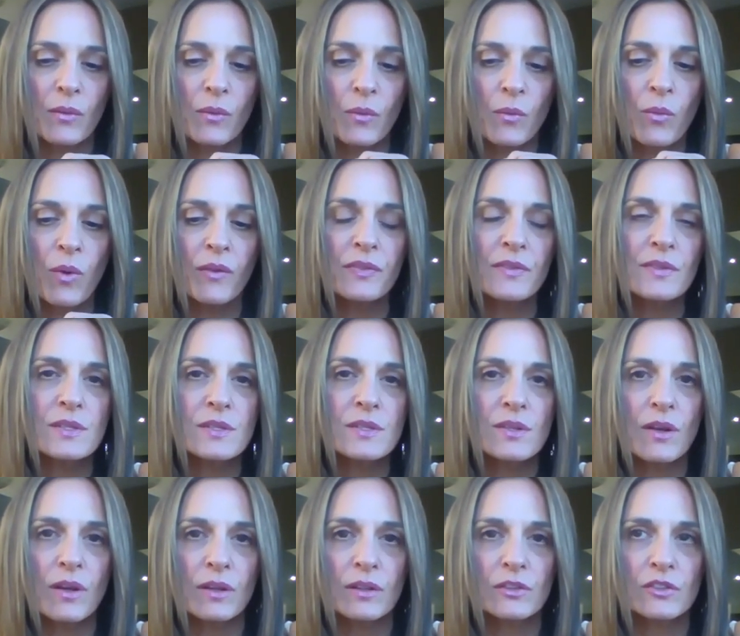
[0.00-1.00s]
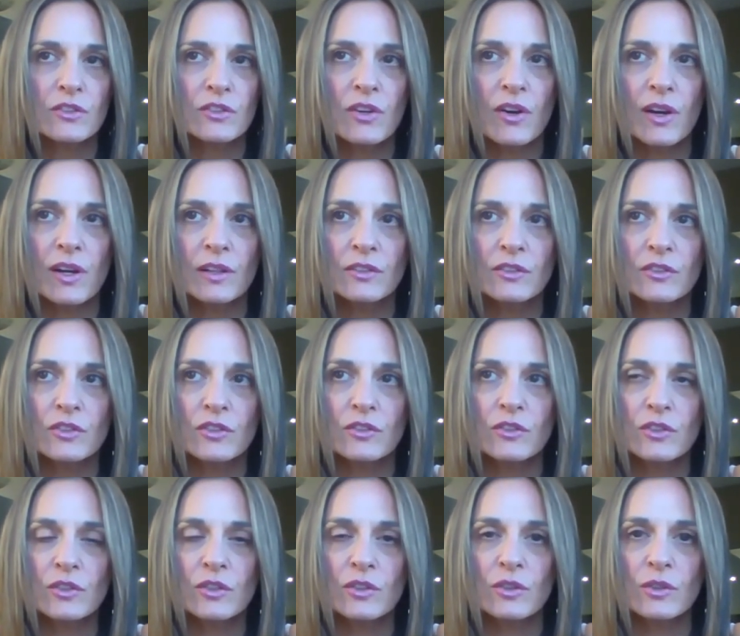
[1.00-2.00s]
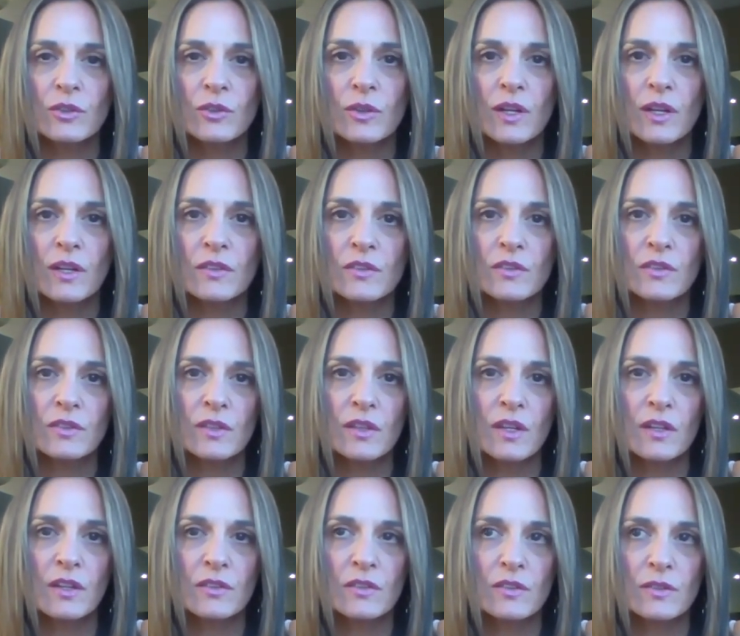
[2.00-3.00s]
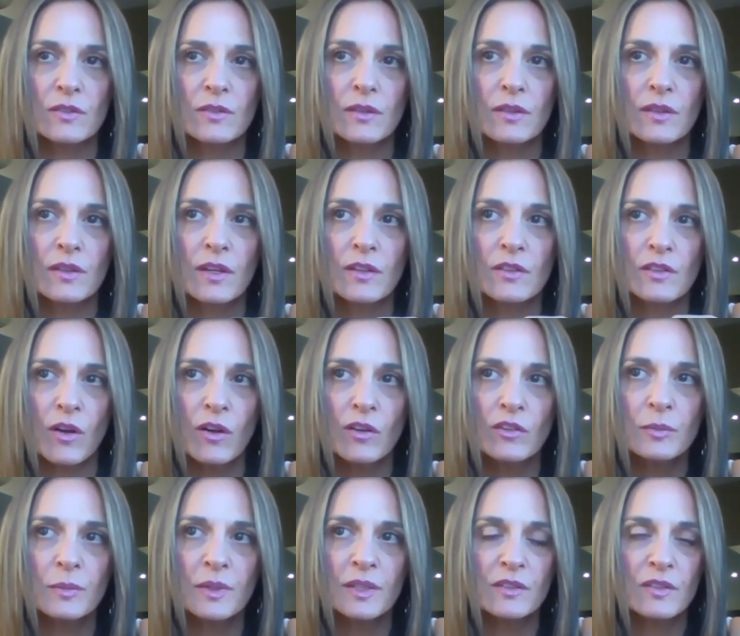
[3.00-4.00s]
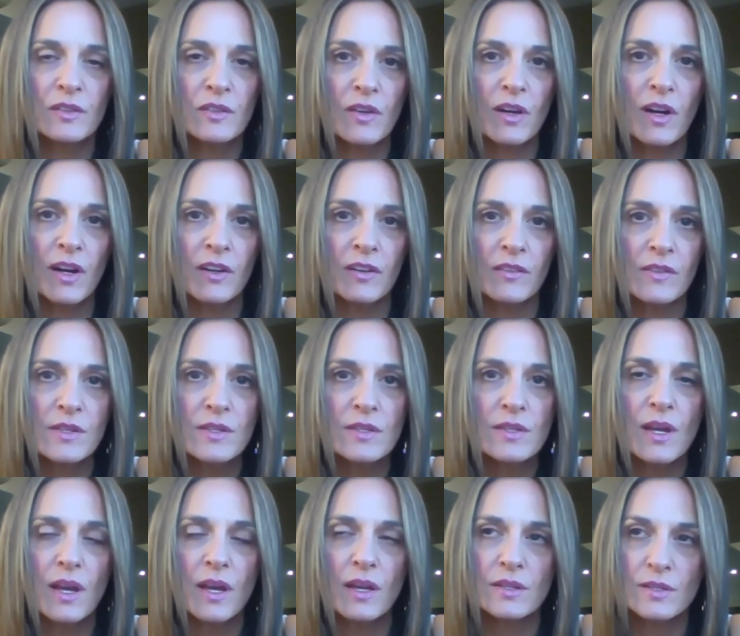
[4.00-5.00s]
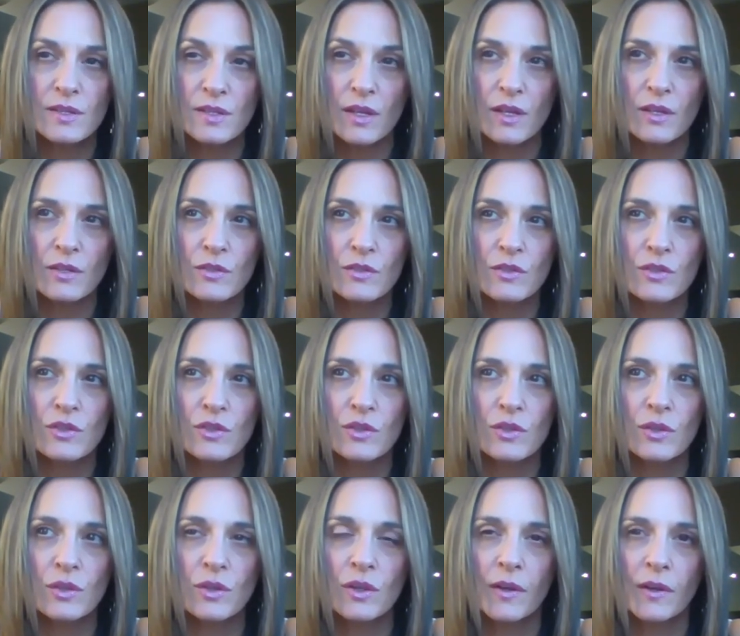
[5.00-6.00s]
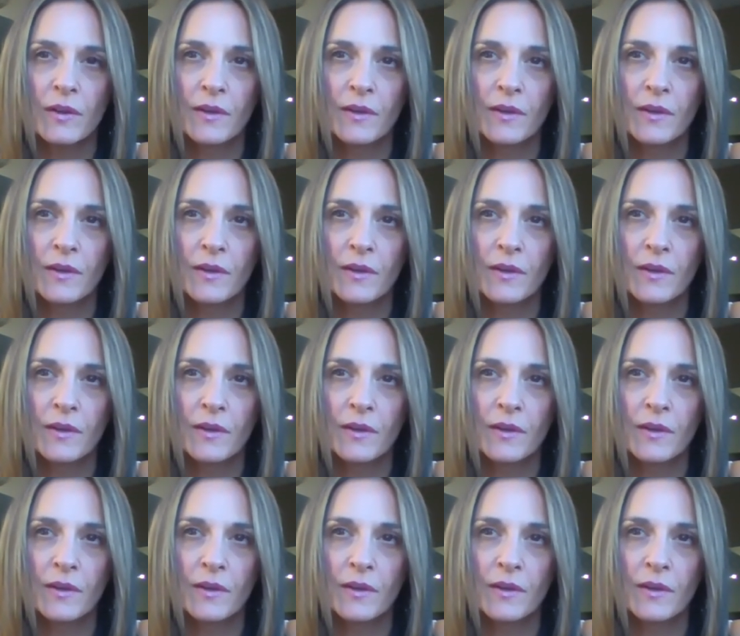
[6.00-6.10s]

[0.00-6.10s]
what the soul is trying to do, its ultimate desire in this case, is to